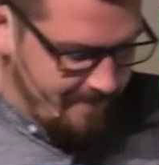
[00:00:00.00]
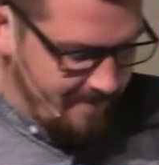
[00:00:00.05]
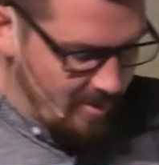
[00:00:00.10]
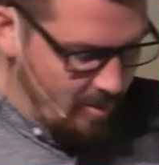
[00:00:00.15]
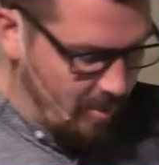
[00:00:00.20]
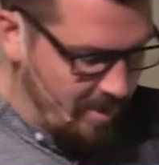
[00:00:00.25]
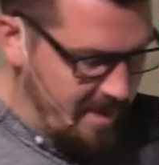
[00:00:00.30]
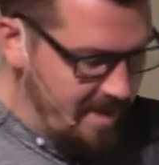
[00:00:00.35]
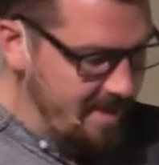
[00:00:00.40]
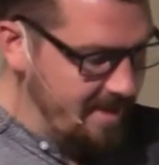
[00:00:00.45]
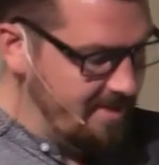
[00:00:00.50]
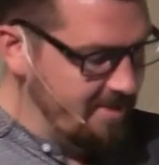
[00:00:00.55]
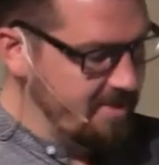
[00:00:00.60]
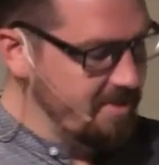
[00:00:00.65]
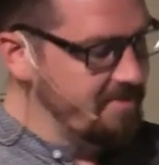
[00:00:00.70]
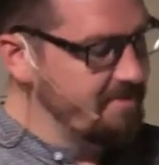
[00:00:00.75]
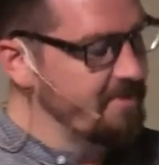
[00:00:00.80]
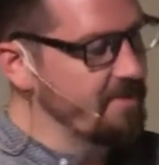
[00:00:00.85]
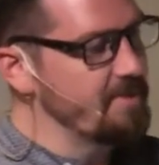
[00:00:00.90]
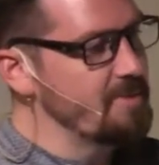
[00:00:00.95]
We need it
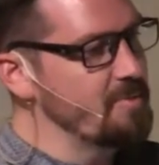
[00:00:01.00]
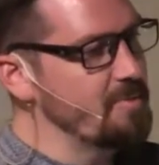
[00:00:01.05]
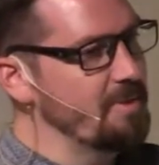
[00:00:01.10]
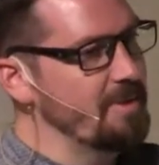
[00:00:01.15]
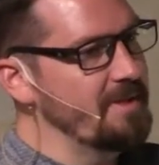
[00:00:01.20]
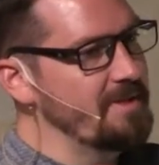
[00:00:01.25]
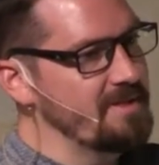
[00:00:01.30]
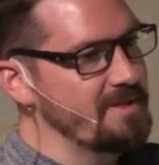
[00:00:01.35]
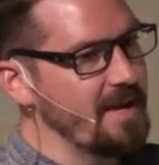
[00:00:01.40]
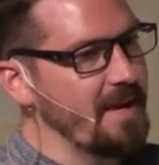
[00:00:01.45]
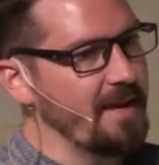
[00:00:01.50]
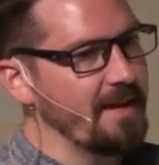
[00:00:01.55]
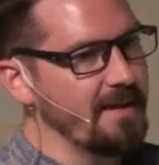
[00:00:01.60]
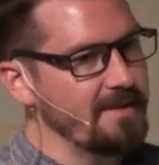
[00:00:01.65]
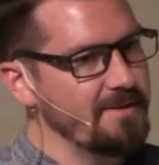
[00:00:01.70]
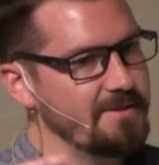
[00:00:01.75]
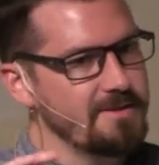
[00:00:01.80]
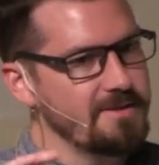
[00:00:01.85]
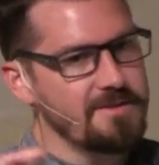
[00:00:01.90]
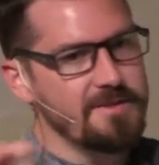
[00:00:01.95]
just for a split second,
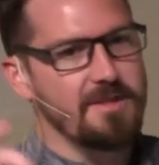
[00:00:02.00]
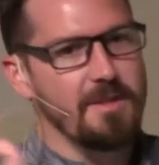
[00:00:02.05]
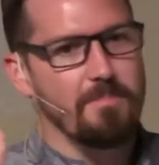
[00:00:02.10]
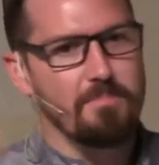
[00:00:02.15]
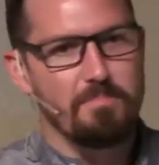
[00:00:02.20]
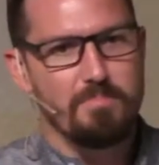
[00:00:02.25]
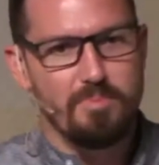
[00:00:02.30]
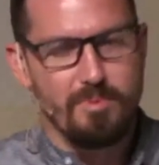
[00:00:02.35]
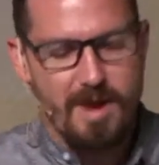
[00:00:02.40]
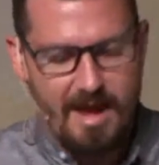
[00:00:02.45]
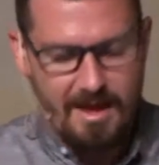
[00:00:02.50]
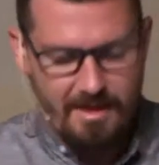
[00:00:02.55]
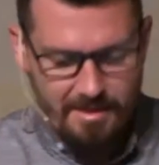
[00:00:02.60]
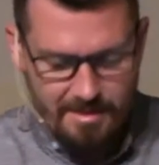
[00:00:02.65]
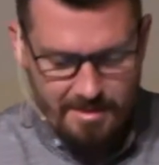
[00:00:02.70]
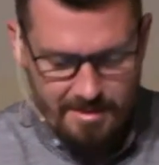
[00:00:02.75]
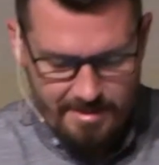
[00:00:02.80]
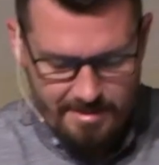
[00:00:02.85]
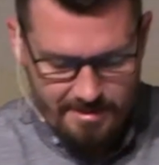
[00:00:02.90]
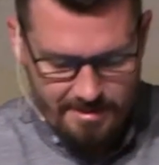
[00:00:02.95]
just the
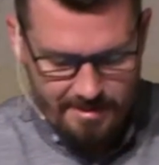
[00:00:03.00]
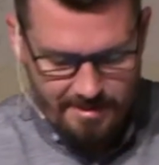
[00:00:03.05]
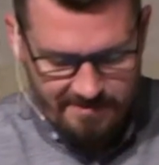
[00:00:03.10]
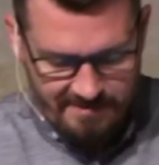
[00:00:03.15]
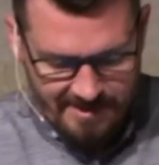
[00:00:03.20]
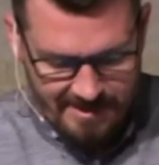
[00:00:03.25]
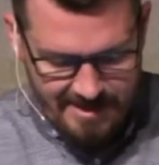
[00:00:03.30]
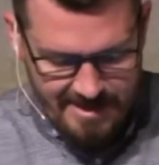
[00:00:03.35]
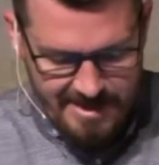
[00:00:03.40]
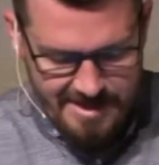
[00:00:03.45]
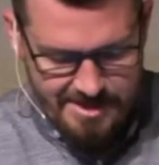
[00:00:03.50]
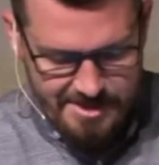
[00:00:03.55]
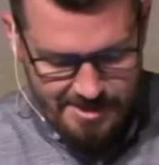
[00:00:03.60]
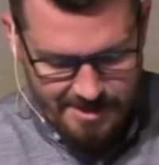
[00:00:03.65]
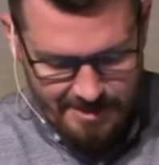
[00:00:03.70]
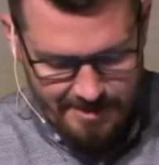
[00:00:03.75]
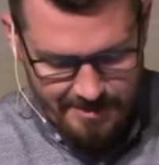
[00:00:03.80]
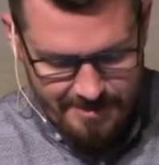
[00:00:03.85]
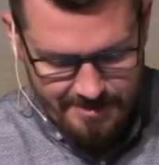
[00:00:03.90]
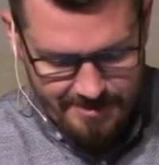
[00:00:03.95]
breath of
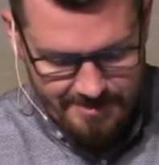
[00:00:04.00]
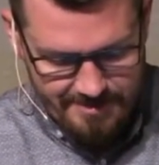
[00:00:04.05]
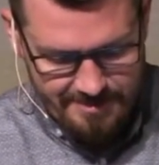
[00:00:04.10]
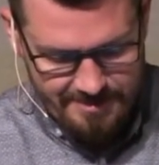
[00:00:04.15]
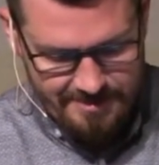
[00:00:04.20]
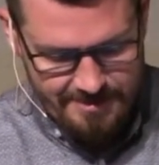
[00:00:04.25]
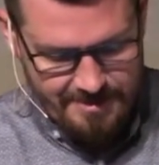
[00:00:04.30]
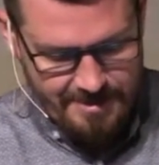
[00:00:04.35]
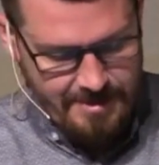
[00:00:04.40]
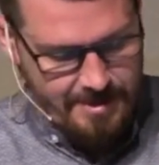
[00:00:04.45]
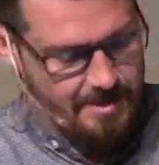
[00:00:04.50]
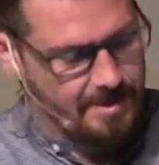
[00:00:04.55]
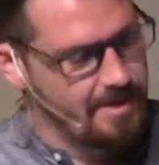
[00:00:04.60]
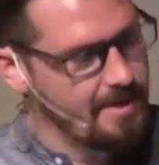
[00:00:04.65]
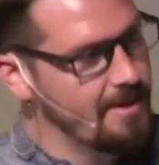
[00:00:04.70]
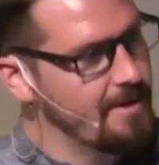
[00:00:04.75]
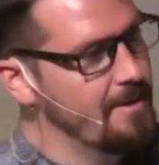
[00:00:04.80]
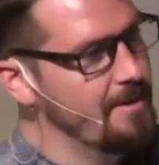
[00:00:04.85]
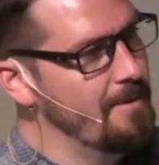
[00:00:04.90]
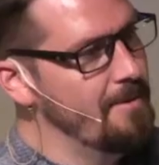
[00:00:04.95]
ignition.
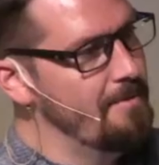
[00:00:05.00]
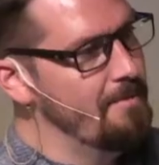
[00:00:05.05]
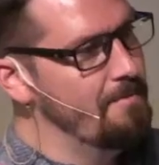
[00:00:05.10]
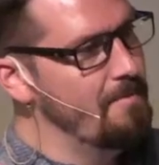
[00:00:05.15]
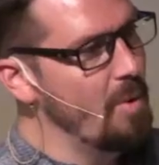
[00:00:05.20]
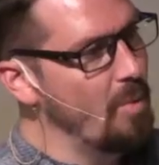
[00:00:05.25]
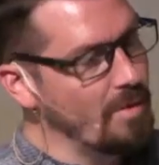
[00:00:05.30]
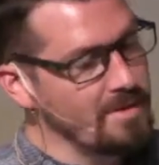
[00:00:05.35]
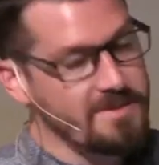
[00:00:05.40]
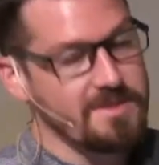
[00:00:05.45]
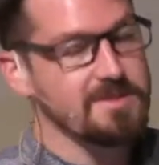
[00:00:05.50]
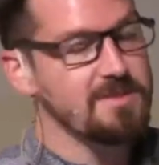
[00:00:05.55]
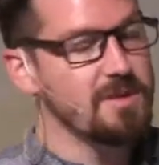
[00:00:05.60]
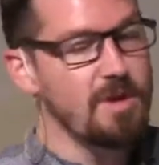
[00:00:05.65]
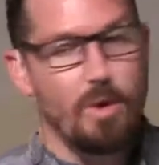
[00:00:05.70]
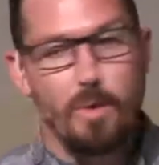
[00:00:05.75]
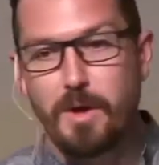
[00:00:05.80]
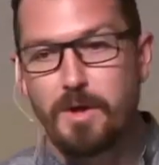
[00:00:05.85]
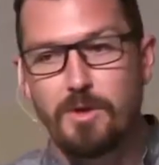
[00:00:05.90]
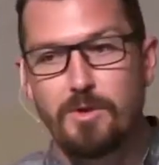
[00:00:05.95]
But once it's
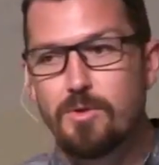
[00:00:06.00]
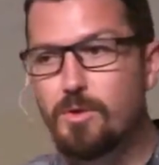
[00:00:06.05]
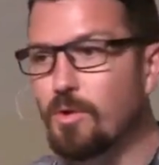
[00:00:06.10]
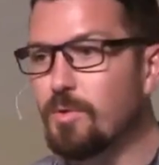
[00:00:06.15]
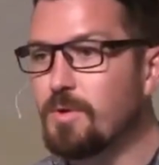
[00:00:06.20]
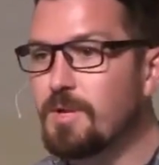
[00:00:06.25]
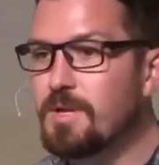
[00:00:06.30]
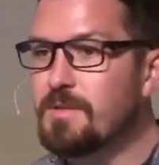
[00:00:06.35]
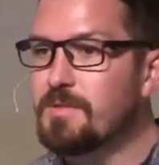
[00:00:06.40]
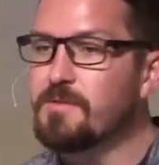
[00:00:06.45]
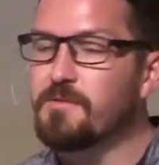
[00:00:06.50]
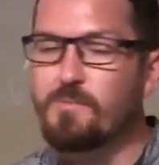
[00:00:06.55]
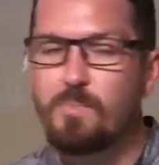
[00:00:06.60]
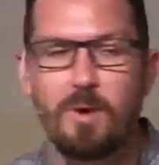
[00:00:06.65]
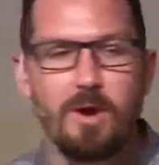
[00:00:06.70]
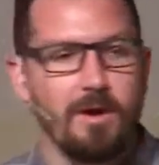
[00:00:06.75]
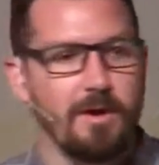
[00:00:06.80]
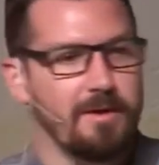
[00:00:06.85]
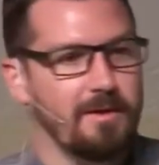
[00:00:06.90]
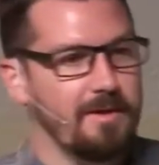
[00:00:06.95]
going, you don't need the
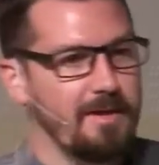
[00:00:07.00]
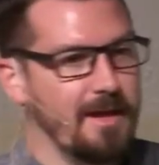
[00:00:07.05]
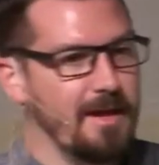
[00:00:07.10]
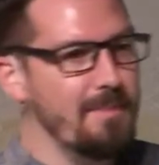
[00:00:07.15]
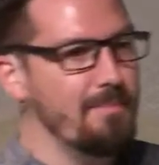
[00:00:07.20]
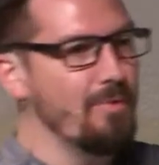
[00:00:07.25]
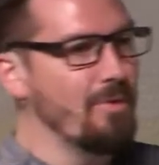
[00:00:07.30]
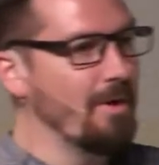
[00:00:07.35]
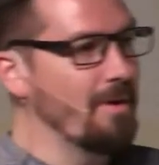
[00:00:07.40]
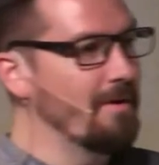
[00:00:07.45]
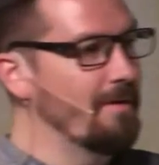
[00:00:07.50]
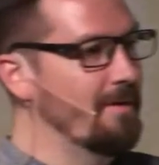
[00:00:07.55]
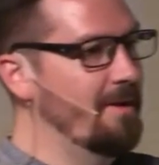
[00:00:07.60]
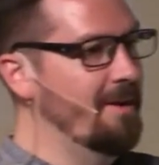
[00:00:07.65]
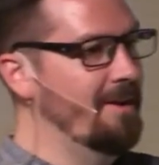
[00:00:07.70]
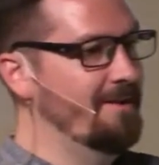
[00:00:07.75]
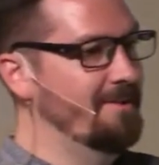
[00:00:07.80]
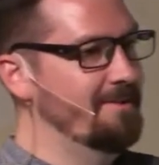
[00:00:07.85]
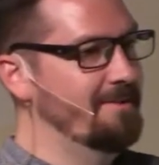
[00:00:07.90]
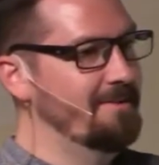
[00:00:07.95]
spark anymore.
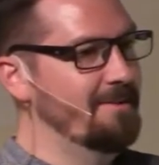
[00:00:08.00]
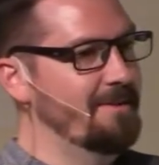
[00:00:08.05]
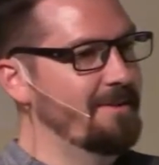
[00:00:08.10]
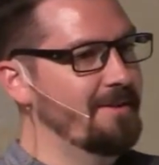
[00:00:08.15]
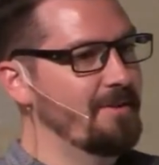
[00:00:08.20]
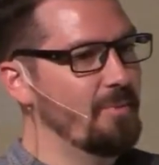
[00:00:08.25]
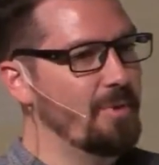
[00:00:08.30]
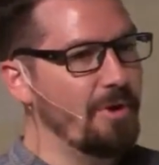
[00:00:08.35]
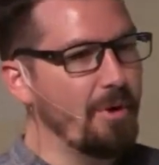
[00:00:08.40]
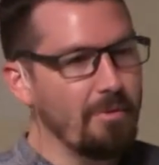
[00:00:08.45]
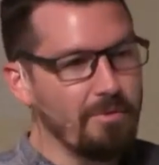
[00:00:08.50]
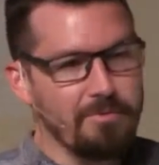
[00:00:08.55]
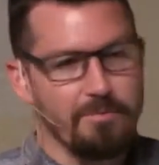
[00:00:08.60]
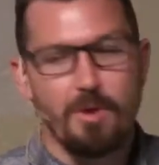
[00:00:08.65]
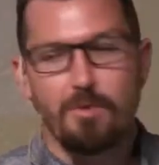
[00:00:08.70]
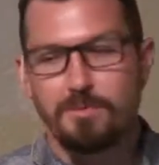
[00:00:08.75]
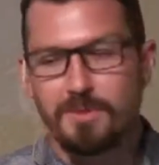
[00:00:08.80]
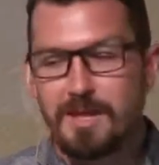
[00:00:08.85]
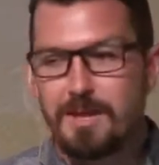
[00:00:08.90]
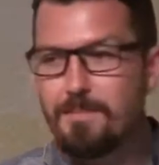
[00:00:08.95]
We don't
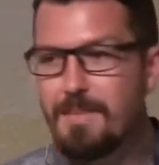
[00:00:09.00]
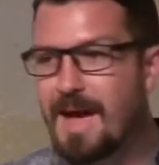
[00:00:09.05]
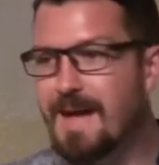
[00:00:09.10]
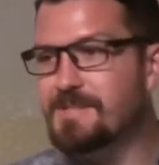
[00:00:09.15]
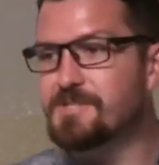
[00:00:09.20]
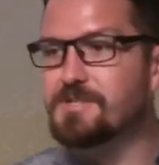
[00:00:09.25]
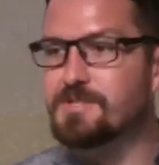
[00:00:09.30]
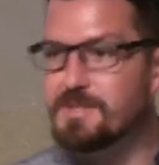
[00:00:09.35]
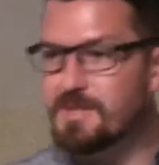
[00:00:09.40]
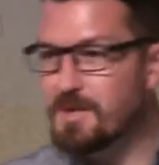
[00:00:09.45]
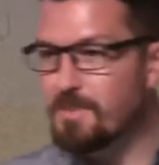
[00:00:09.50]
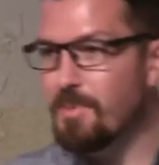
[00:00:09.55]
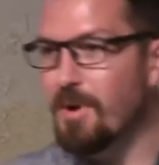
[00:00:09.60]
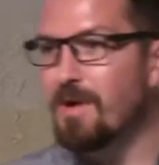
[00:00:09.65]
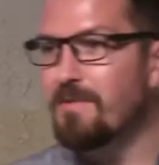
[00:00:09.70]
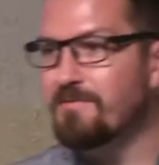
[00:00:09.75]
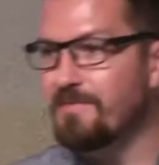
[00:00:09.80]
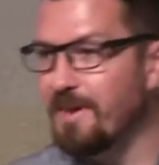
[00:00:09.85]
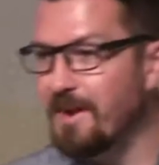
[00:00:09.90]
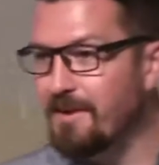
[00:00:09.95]
throw lit matches into
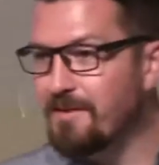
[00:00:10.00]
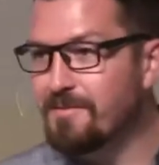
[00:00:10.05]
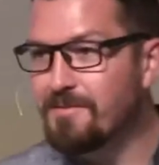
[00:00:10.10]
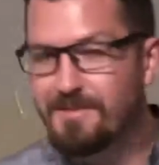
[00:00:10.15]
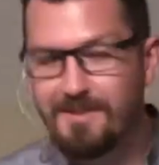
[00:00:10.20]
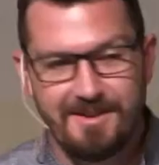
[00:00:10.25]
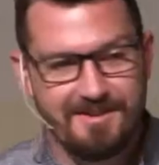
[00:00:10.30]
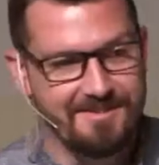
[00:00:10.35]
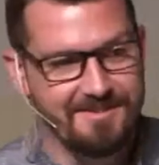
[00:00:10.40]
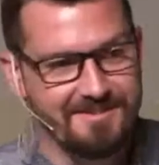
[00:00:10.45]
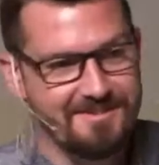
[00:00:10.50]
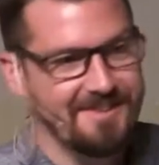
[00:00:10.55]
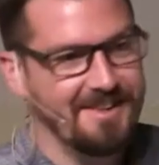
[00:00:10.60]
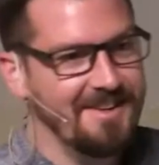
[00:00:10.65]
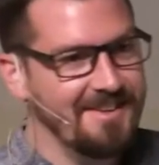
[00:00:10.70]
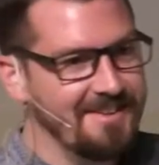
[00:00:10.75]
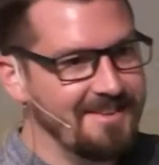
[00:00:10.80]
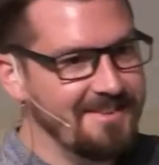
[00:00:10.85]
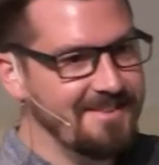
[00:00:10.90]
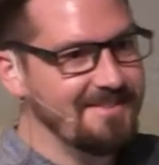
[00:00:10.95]
bonfires.
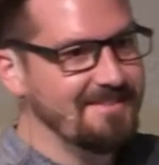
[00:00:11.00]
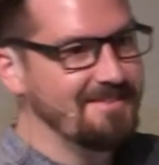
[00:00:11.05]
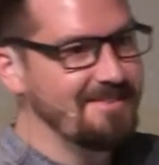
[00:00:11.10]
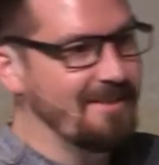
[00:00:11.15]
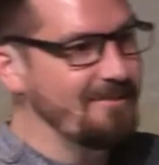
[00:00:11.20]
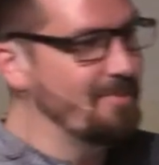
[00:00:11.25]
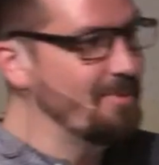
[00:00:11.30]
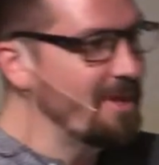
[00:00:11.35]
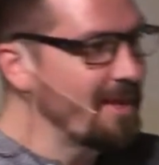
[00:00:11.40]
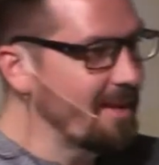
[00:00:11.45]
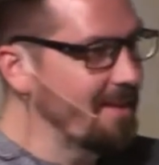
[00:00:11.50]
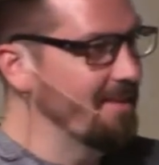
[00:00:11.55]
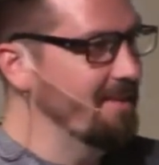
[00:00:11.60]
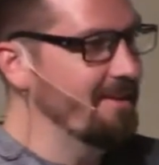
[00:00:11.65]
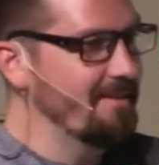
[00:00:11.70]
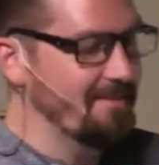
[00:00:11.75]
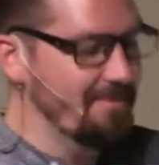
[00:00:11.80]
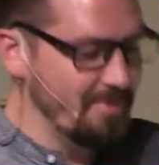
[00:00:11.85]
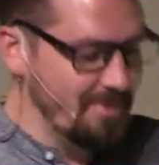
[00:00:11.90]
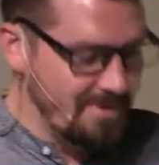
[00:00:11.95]
That's
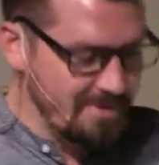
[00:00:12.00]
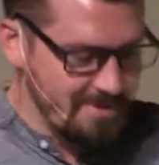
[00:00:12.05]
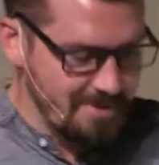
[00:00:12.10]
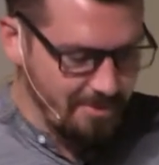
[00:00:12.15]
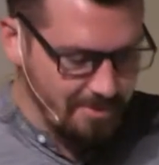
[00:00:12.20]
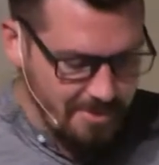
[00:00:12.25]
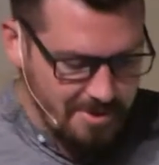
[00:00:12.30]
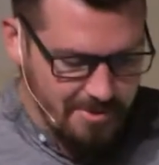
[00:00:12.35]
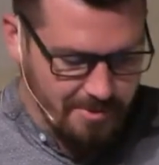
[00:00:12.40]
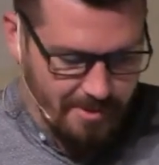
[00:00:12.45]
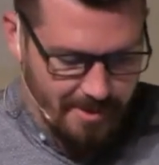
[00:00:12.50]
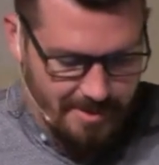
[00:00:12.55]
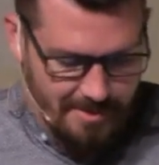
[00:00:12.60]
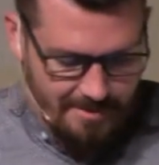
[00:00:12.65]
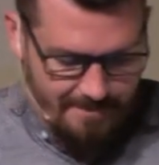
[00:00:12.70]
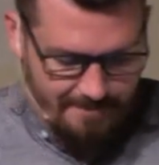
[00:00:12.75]
ridiculous. We just don't do it.